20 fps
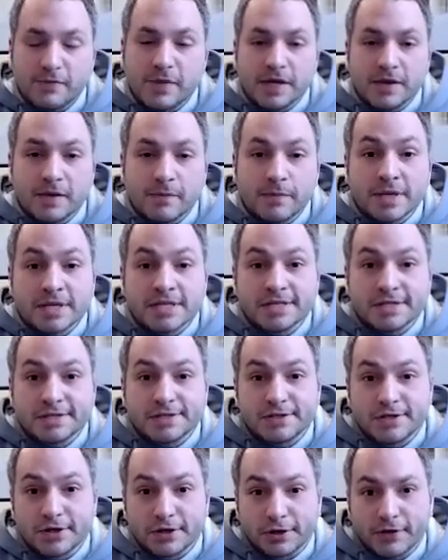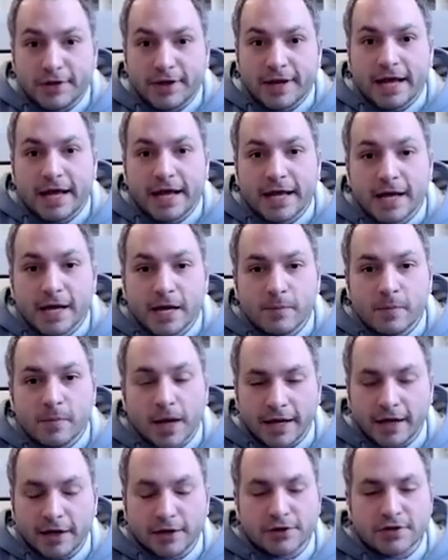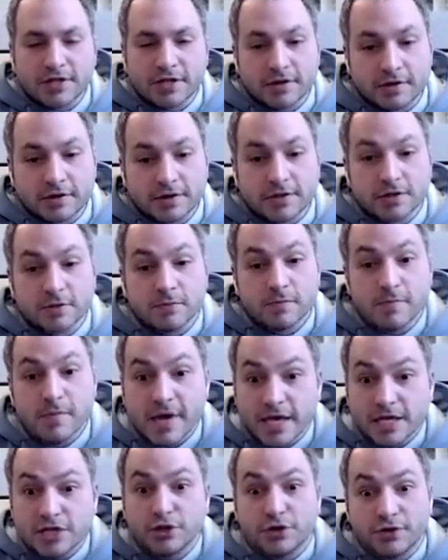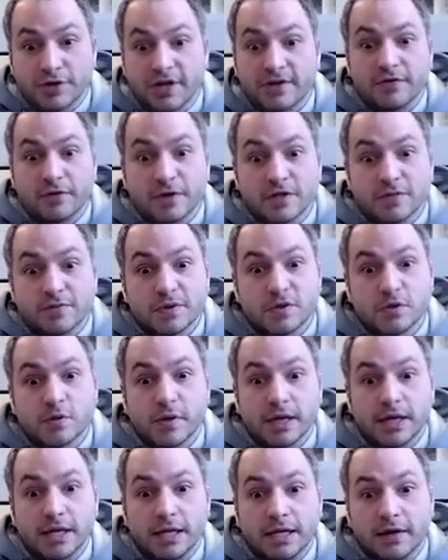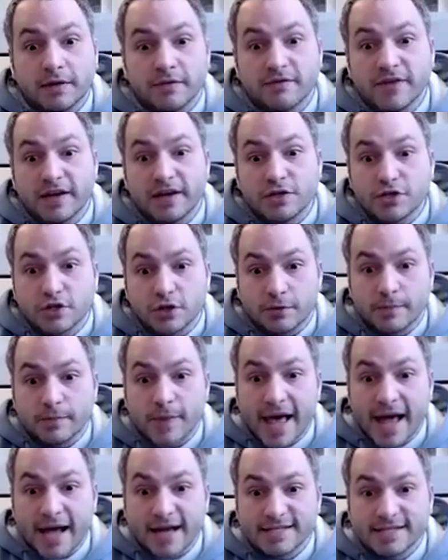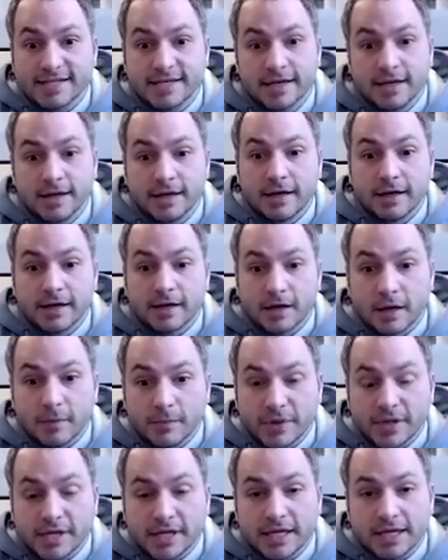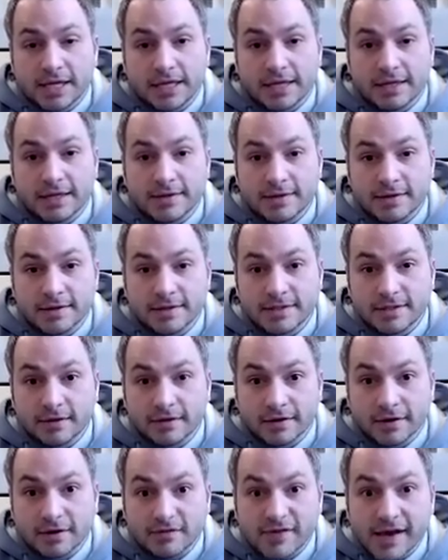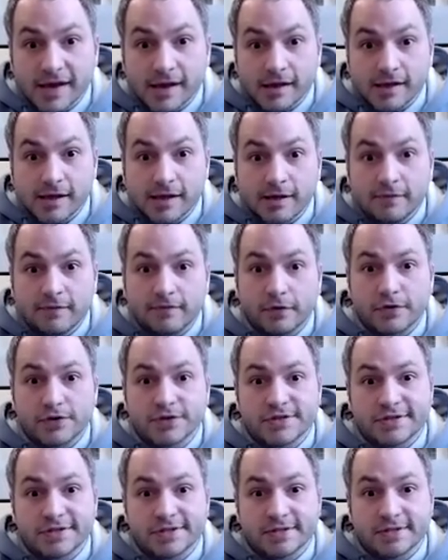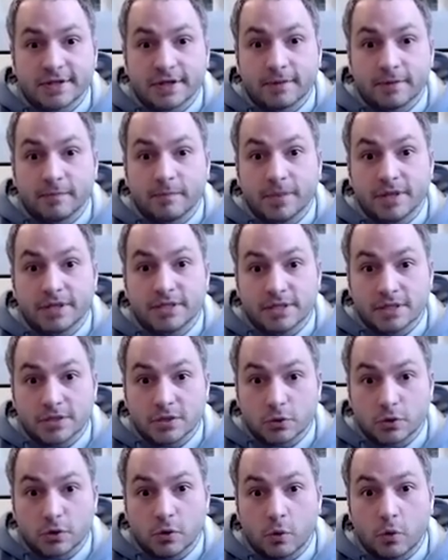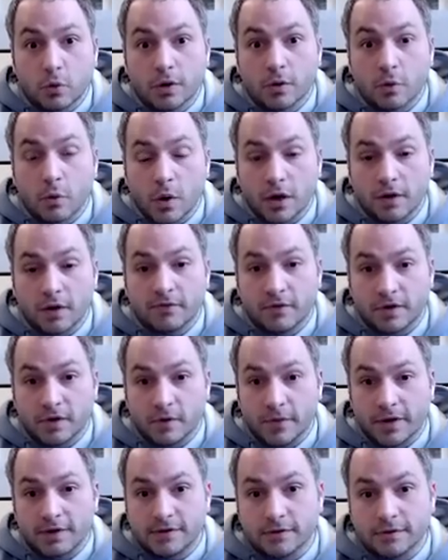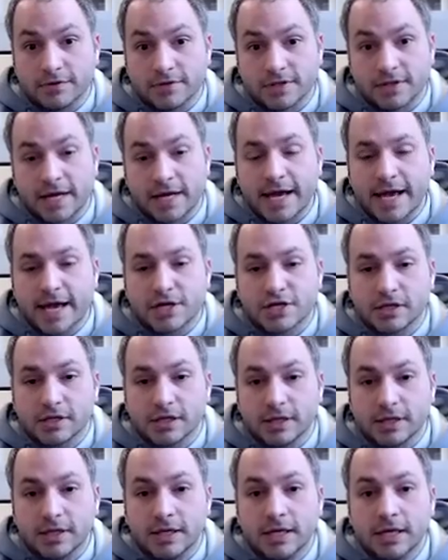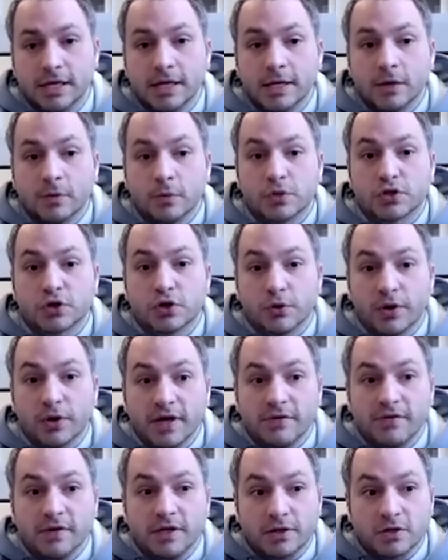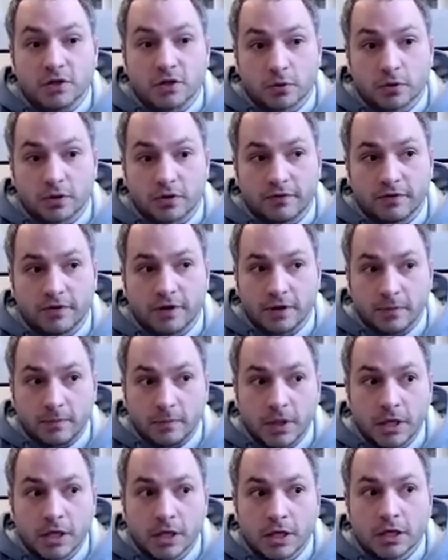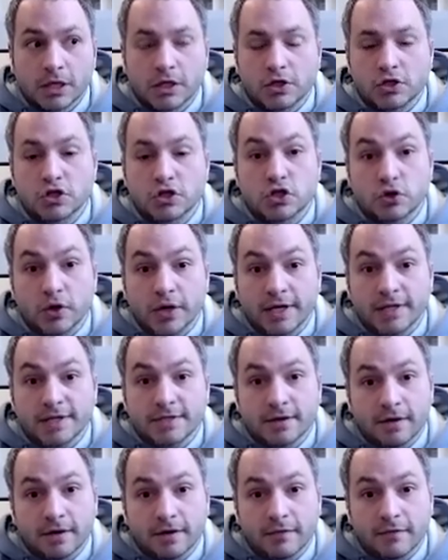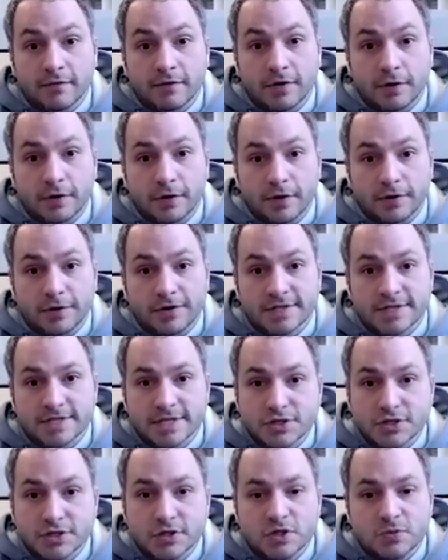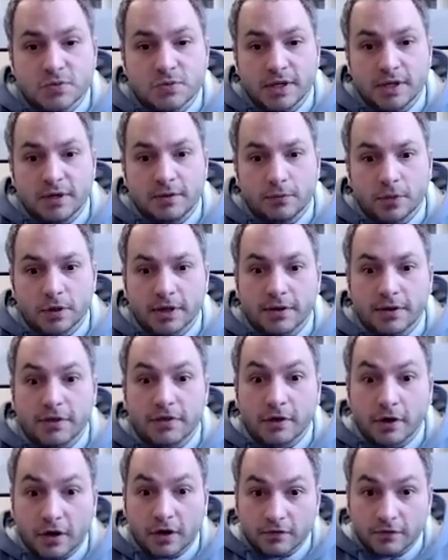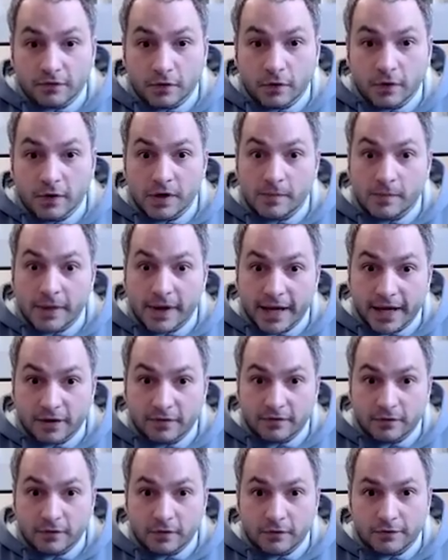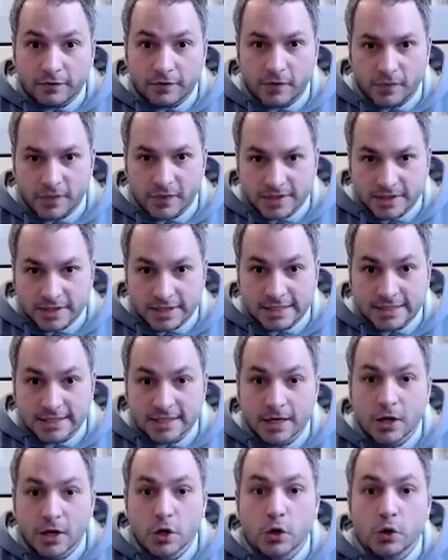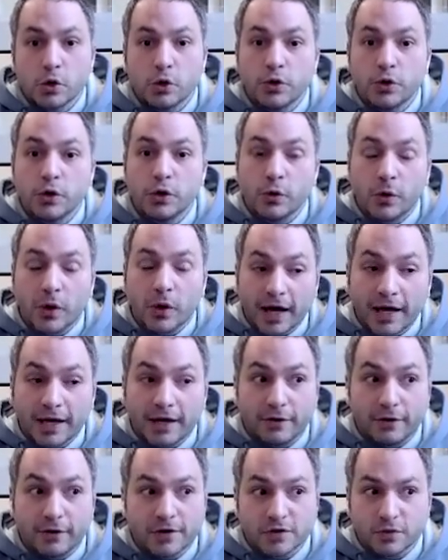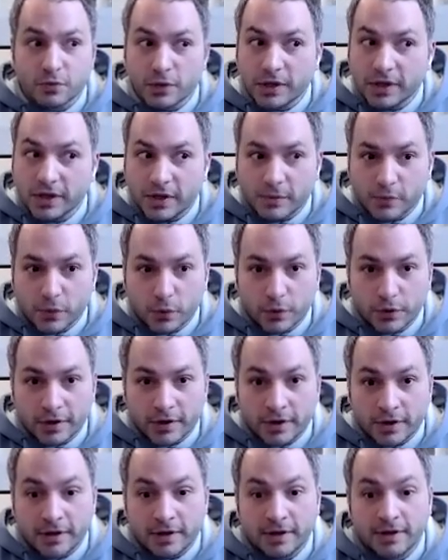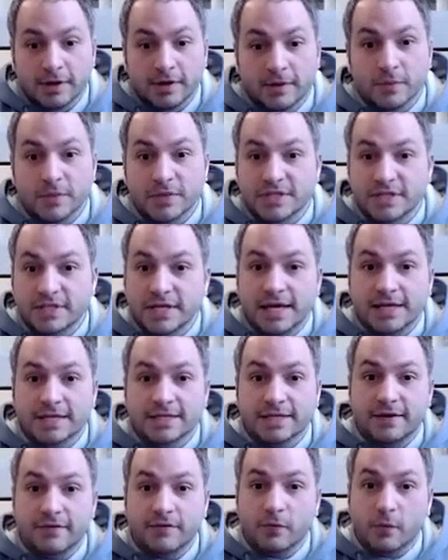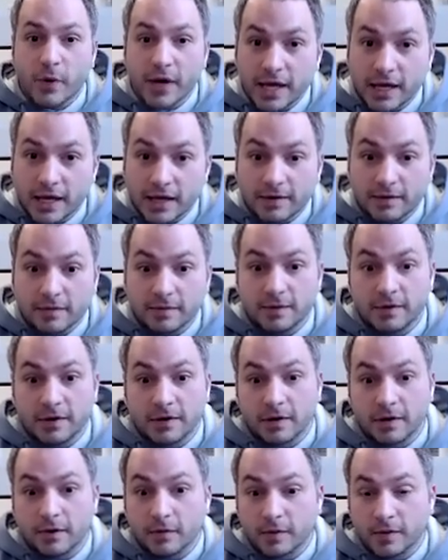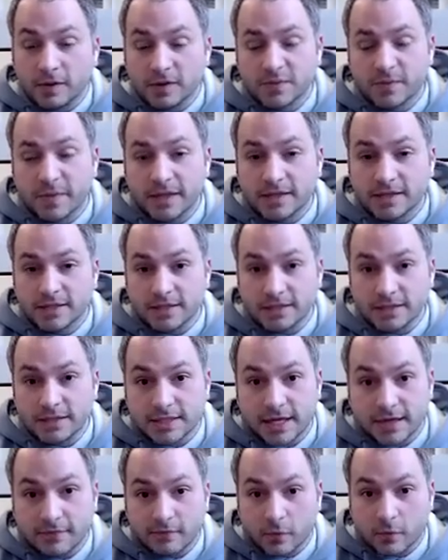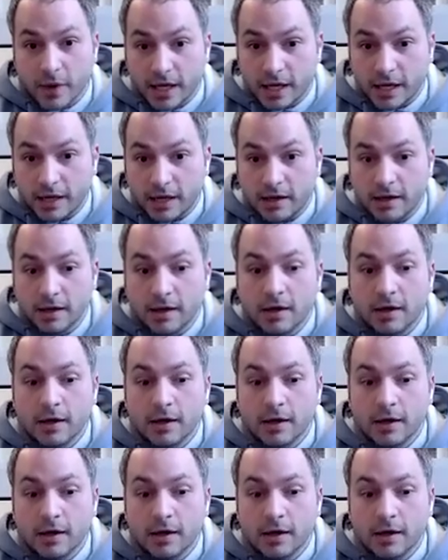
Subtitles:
of being the business nerd that I am, I understand that there's a major difference between a venture-backed company in Silicon Valley versus business sort of one-to-one fundamentals. And I actually was craving sort of the constraints of your decisions being really thoughtful and impactful for the business. Who you hire is really important. Mistakes have weight, expenses have weight.